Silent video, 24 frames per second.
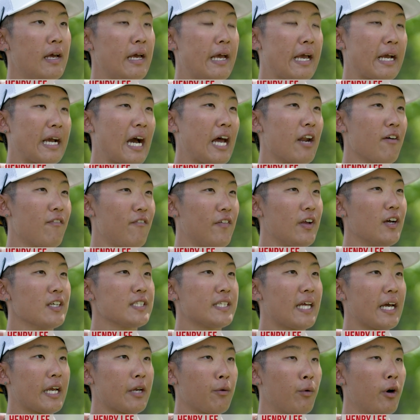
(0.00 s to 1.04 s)
It kind of feels
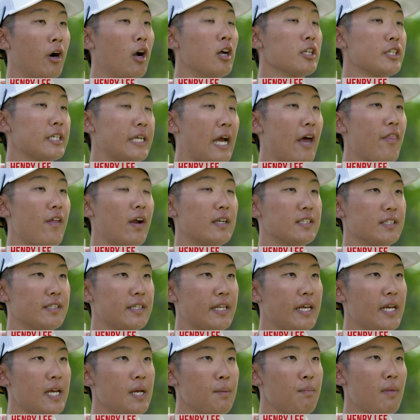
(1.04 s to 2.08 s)
like we're all together as a
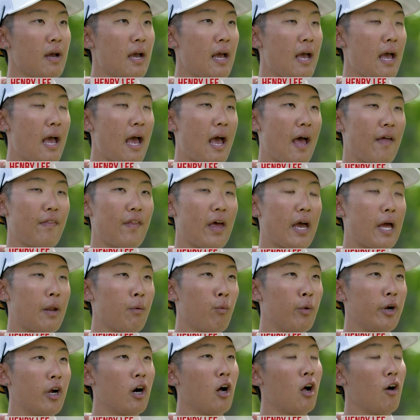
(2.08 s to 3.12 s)
team, and then
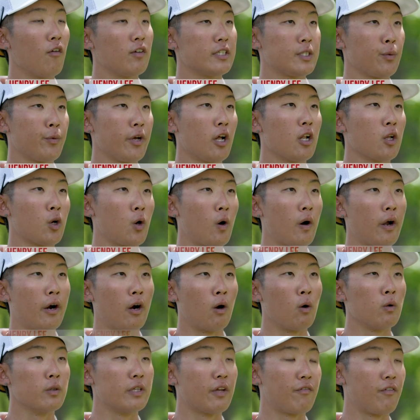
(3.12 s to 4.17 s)
we all obviously we all go our
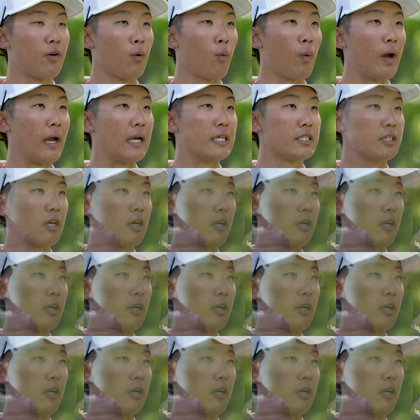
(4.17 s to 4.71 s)
own different ways